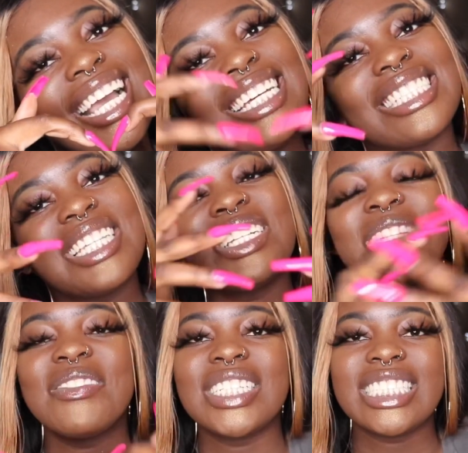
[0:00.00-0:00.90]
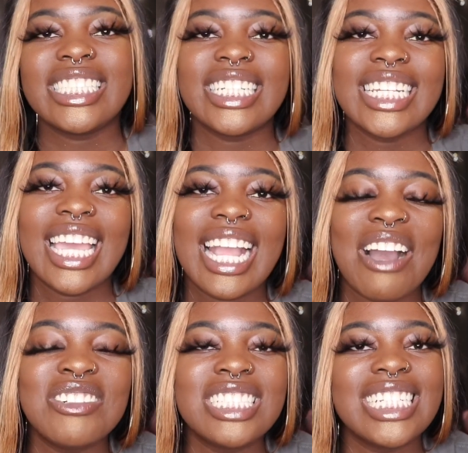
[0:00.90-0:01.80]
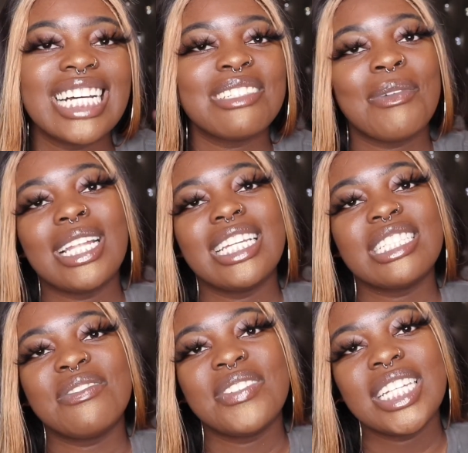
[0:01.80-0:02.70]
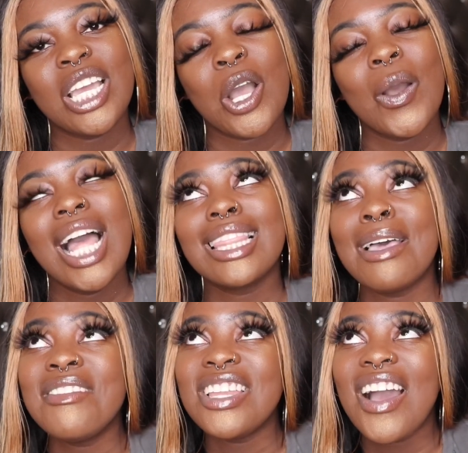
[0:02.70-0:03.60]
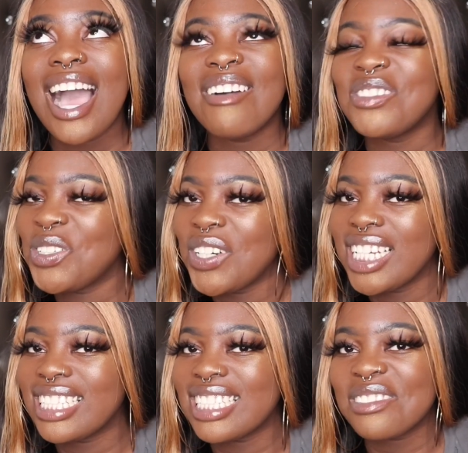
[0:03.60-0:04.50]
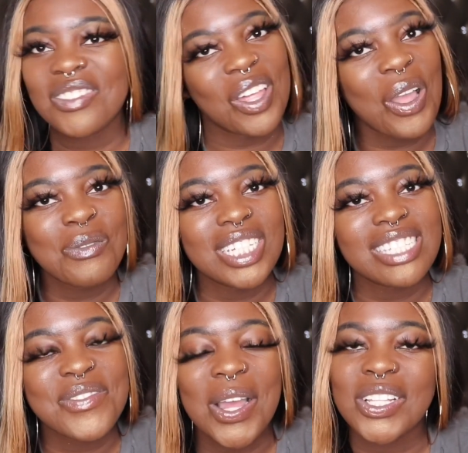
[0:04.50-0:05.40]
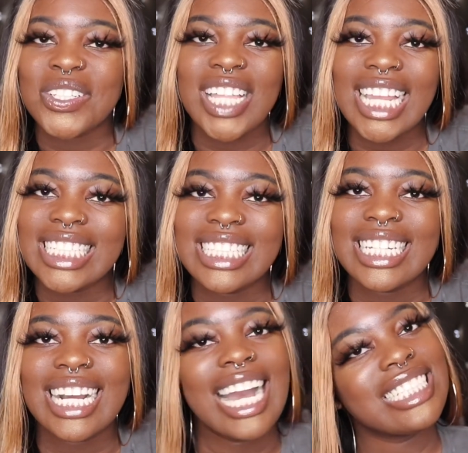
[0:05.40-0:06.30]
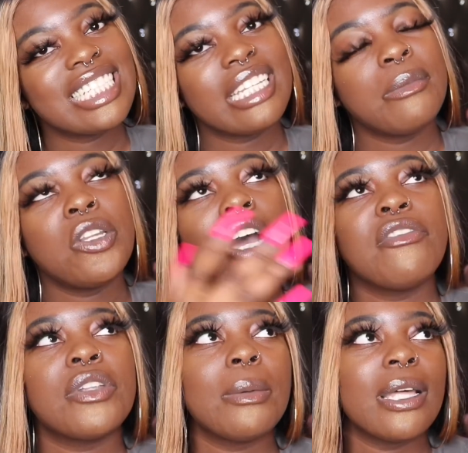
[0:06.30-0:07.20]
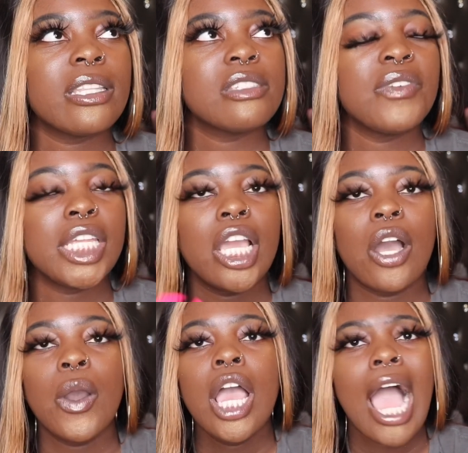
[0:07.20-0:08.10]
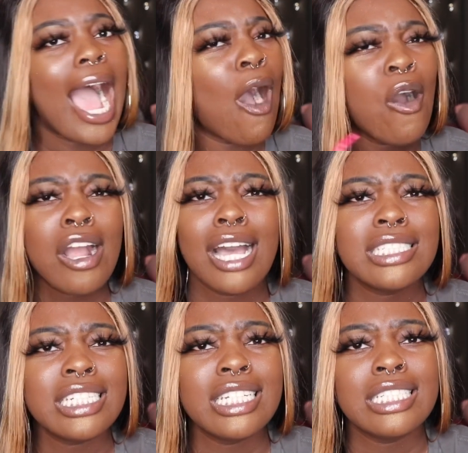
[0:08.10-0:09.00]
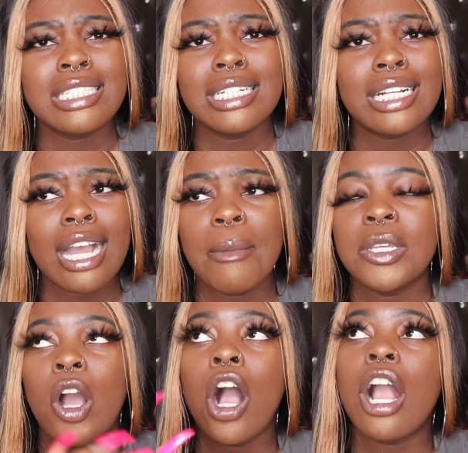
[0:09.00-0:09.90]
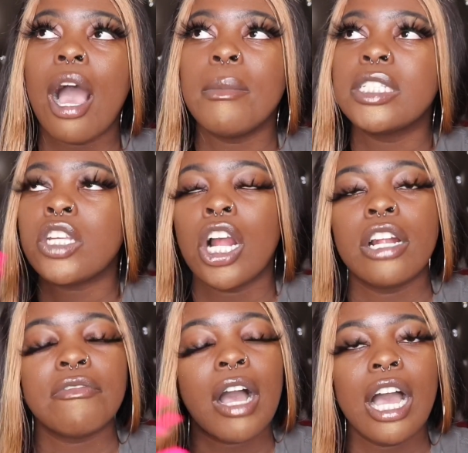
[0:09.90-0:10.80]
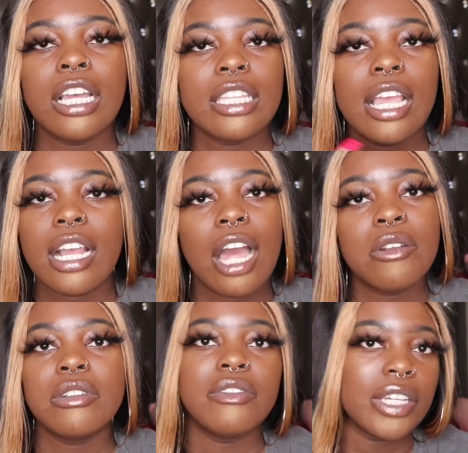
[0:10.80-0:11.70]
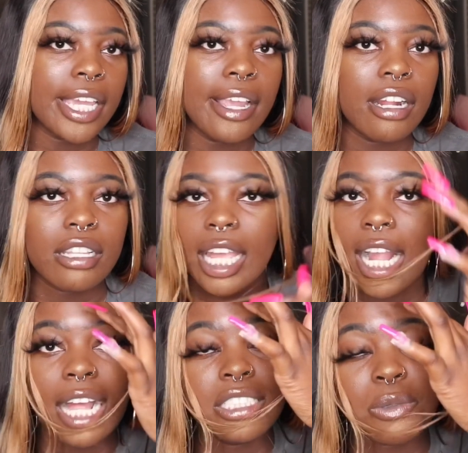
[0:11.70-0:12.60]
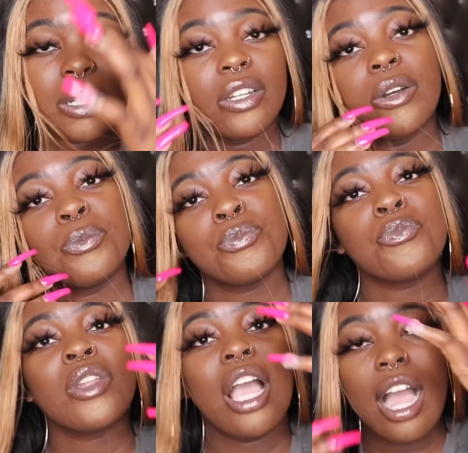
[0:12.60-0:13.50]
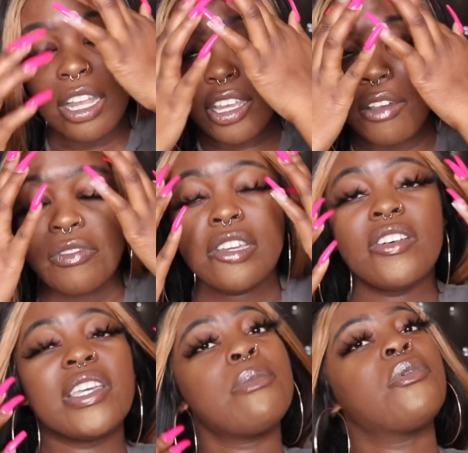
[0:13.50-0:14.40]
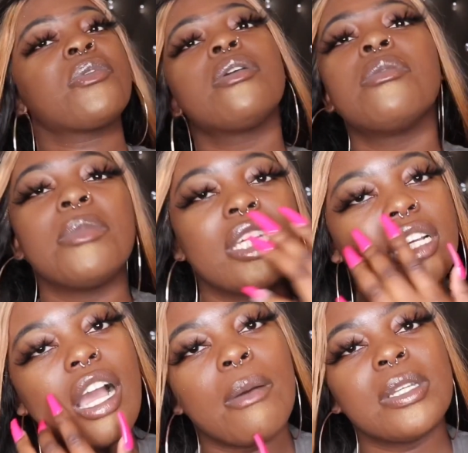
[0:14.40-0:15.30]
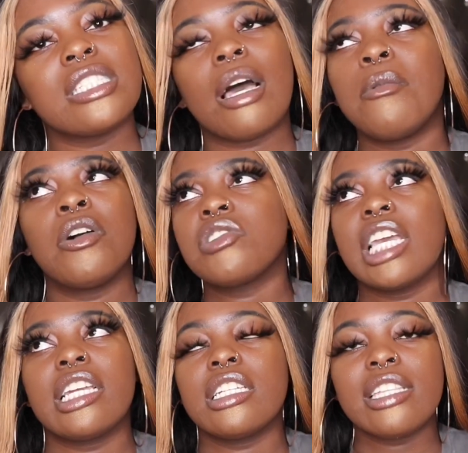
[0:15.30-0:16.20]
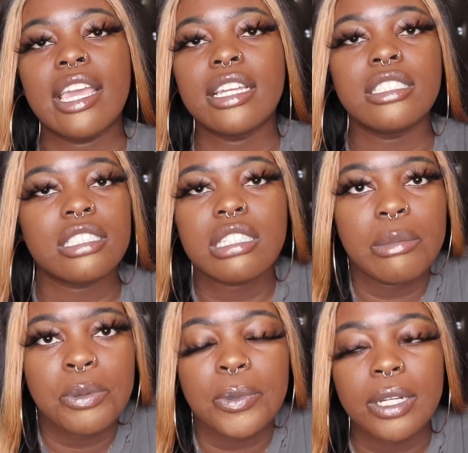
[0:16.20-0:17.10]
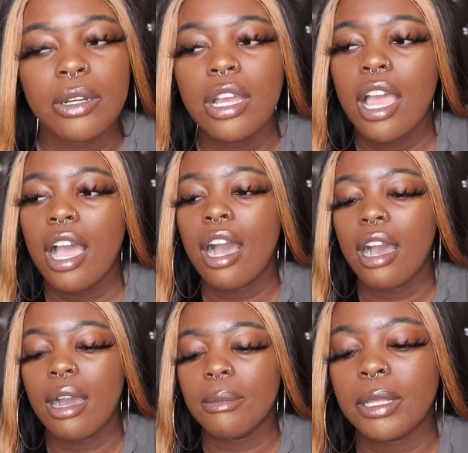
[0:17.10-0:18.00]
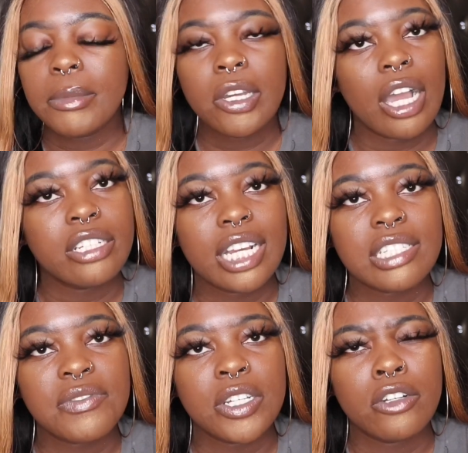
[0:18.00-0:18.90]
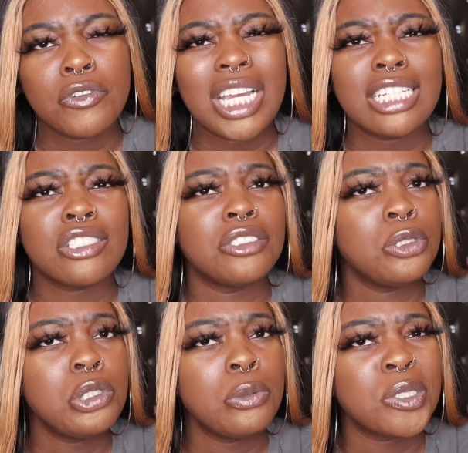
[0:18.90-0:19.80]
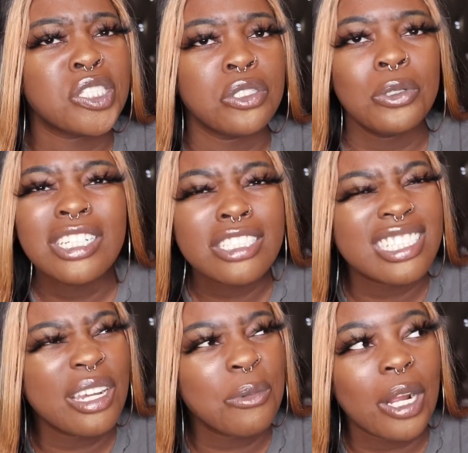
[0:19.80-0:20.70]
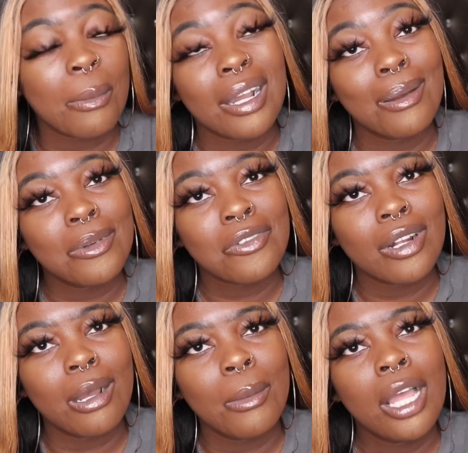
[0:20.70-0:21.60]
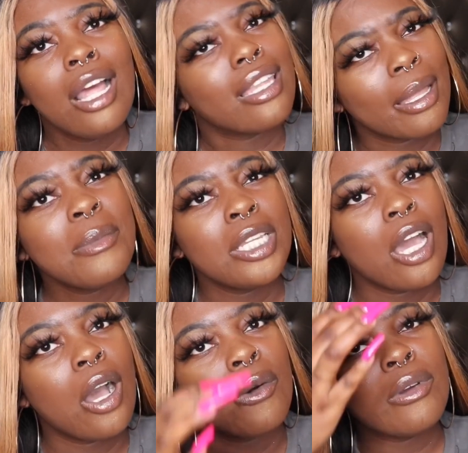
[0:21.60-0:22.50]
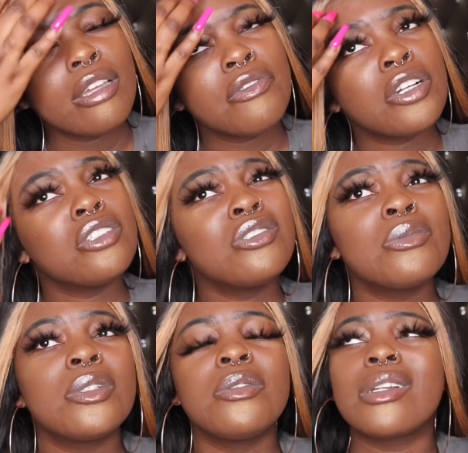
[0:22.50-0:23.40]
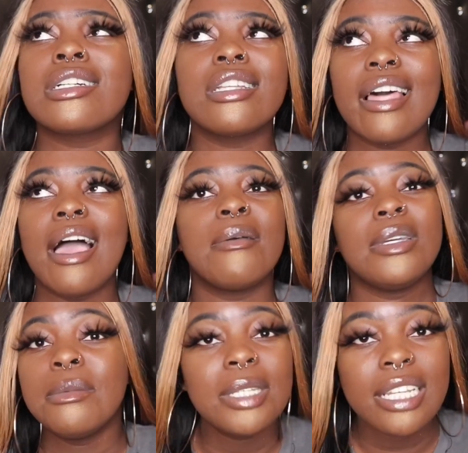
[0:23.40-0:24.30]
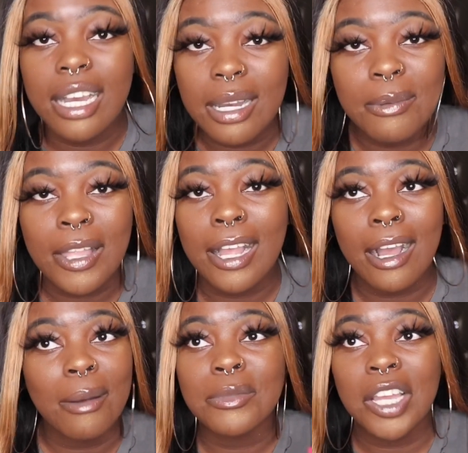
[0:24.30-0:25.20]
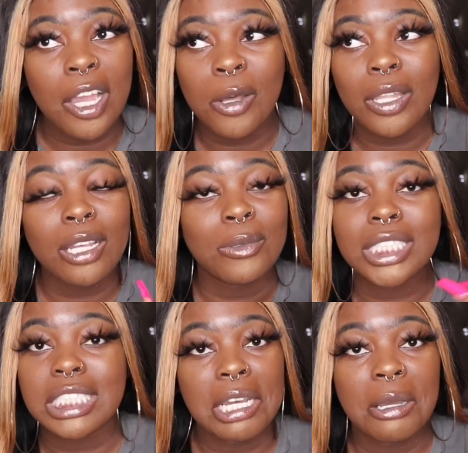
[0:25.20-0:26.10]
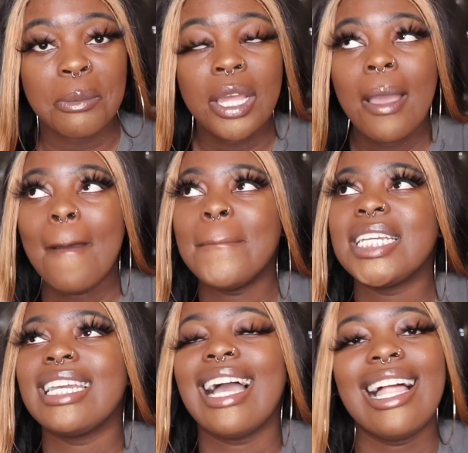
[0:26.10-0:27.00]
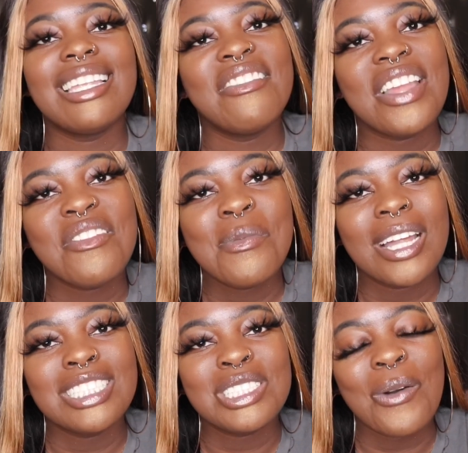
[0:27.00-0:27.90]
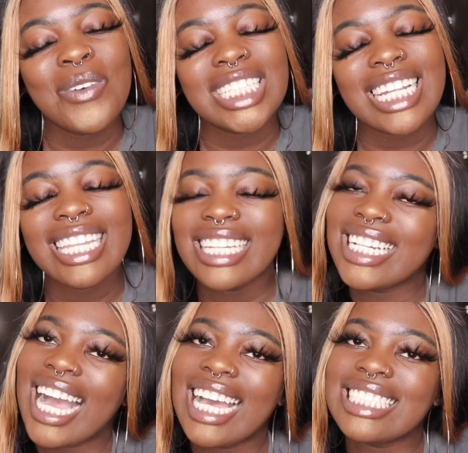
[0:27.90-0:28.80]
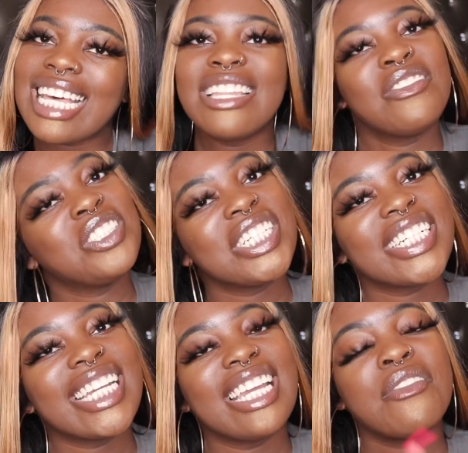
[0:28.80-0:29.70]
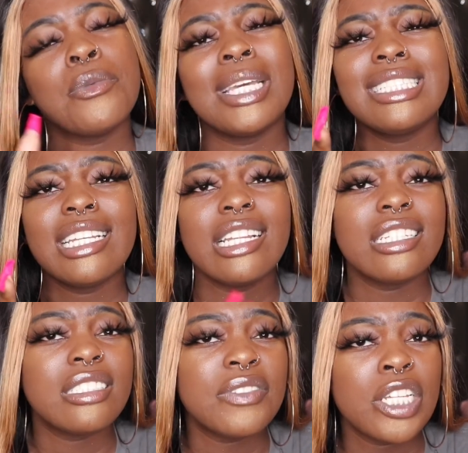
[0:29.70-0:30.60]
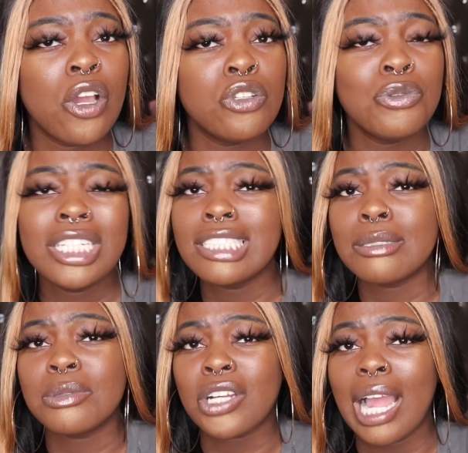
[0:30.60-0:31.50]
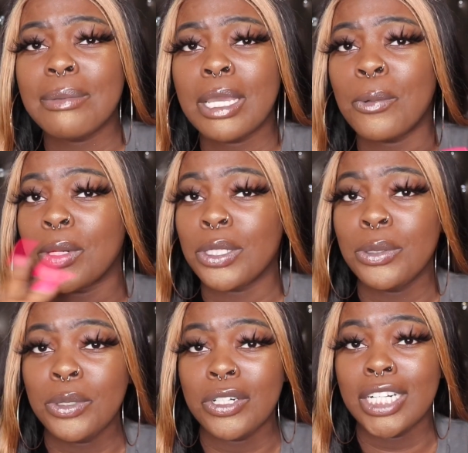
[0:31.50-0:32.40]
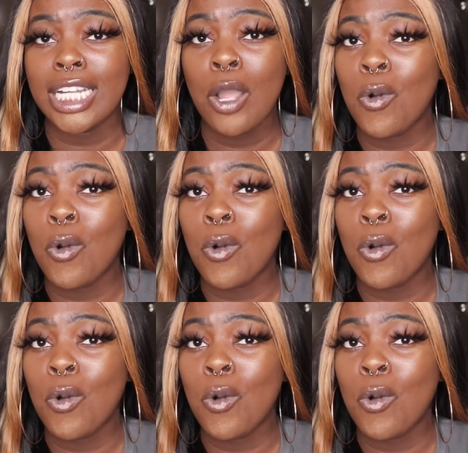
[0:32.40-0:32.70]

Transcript: so so much jerry gang i will see you guys in my next video let me know how i'm doing this vlogmas if y'all are liking the content let me know how you feel about this video all content is good i mean all comments are fine like i don't even care like i just want to know how y'all feel keep it real with me in the comments i won't take it as hate just keep it real um, me know how you guys feel if you guys are youtubers and you understand where i'm coming from let me know if you're a youtuber and you want to collab hit me up like i'm down like what's up but yeah i love everybody so much i love you guys i love you jerry gang if you made it the end of this video and you didn't subscribe yet, what are you doing?